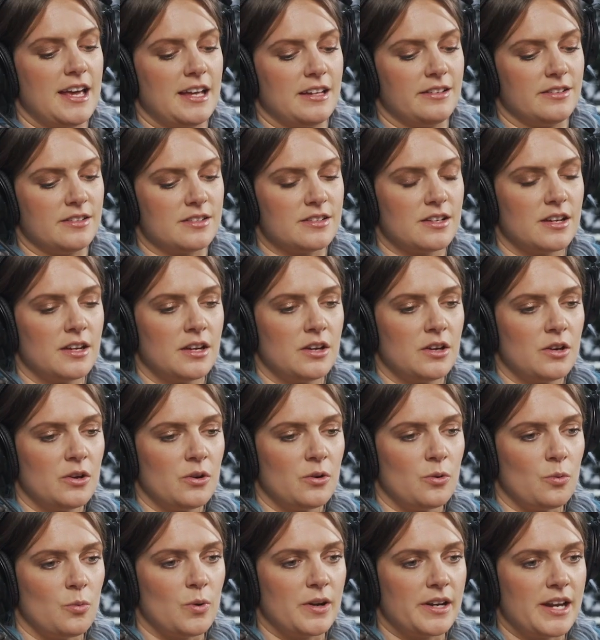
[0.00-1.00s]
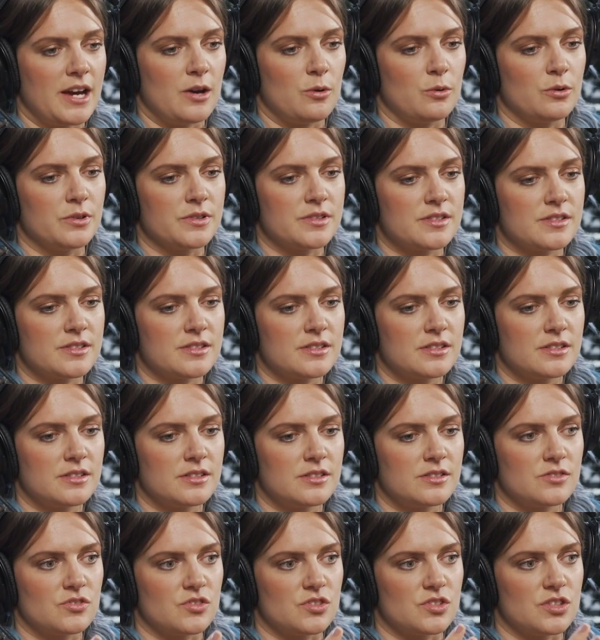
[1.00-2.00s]
And when I was
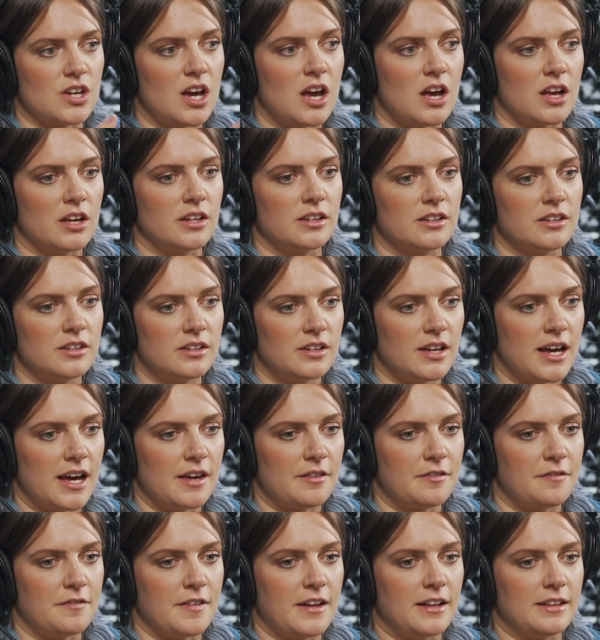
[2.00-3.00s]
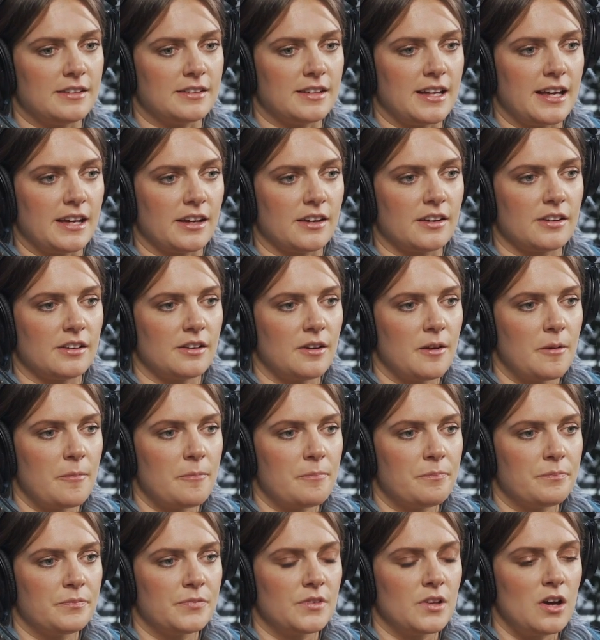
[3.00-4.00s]
done, I felt like,
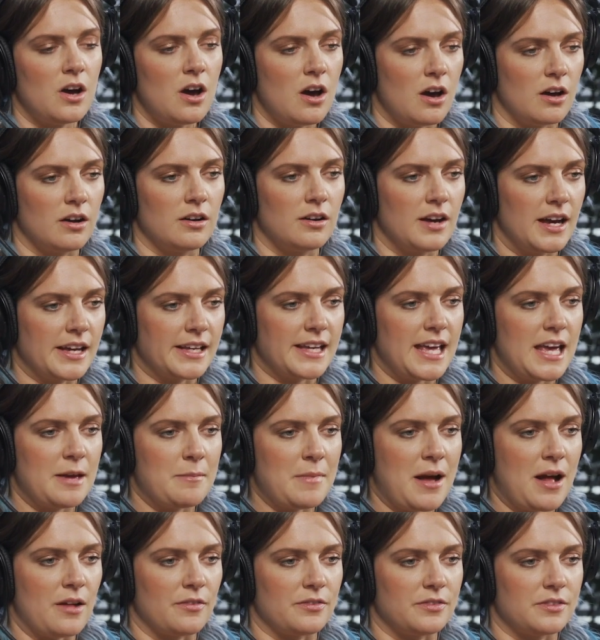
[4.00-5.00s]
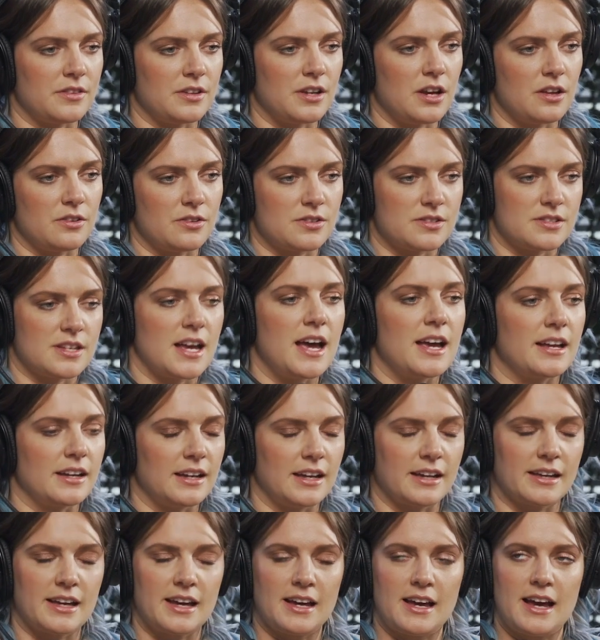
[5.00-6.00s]
I came out the other
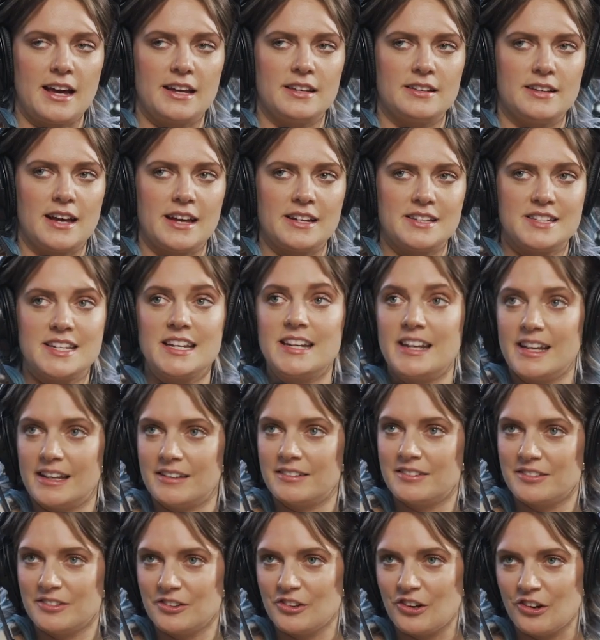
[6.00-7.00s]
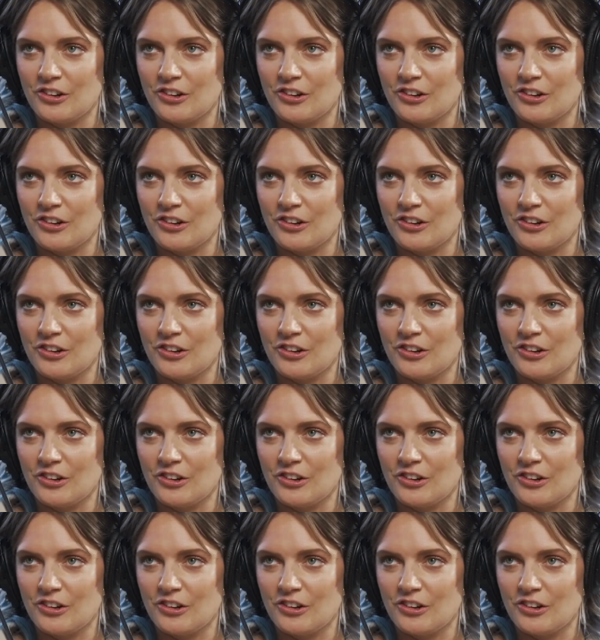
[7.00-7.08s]
side, like I did it,